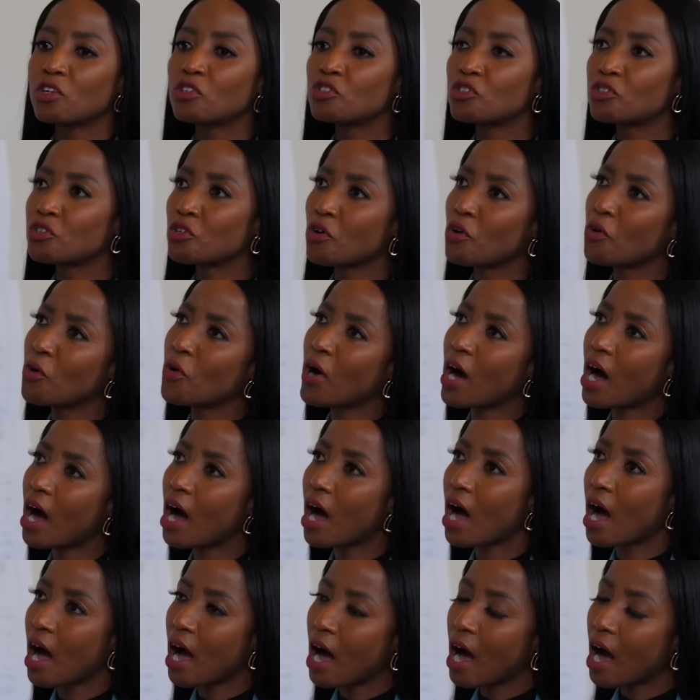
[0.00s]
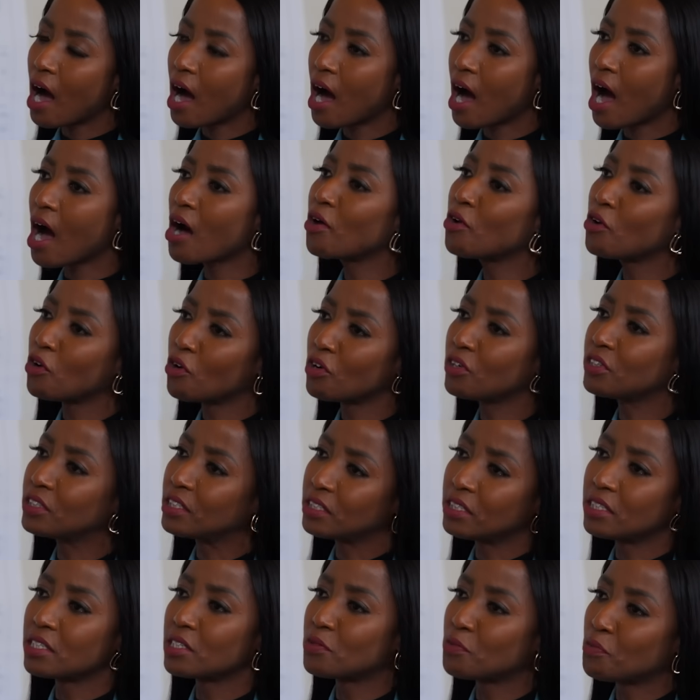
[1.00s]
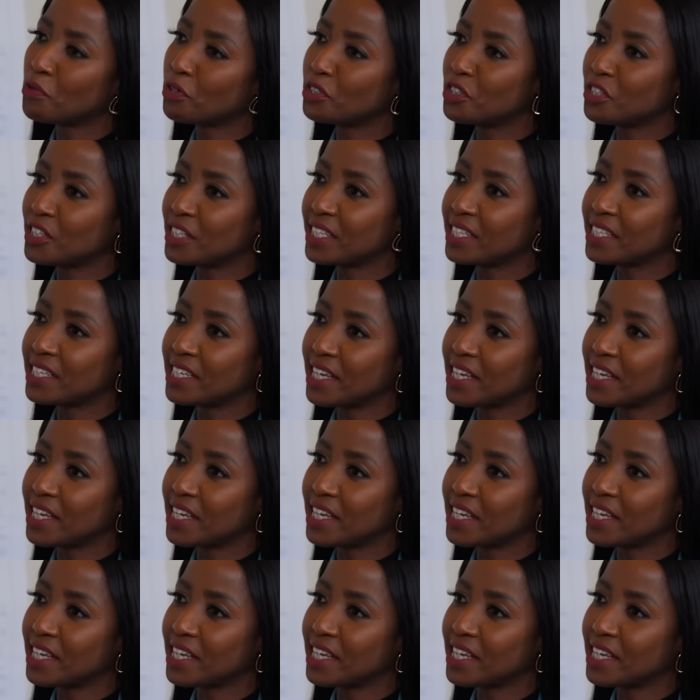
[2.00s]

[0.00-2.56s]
So how long did this project